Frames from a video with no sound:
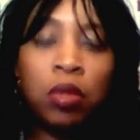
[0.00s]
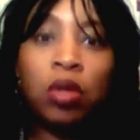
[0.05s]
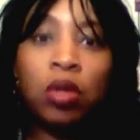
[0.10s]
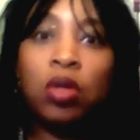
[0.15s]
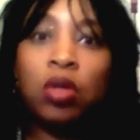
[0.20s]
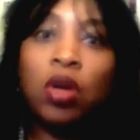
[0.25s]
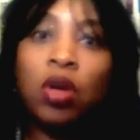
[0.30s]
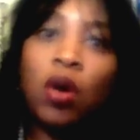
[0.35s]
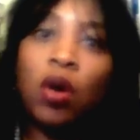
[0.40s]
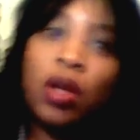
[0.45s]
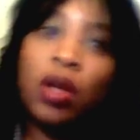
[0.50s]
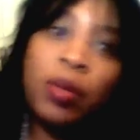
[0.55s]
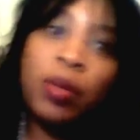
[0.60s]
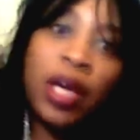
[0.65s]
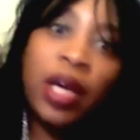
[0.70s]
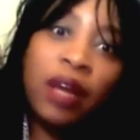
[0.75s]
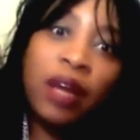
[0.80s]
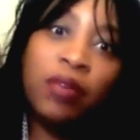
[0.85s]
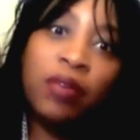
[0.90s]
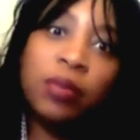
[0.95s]
go in the
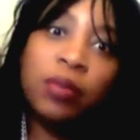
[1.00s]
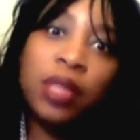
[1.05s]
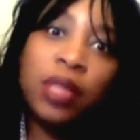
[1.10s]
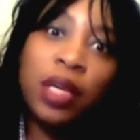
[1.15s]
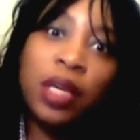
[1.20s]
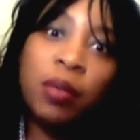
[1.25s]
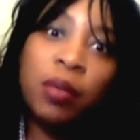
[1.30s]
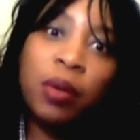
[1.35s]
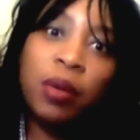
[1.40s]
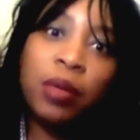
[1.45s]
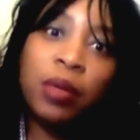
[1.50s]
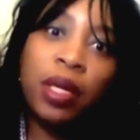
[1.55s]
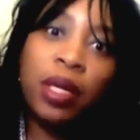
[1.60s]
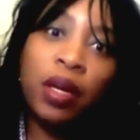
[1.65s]
bathroom, tell your mama to get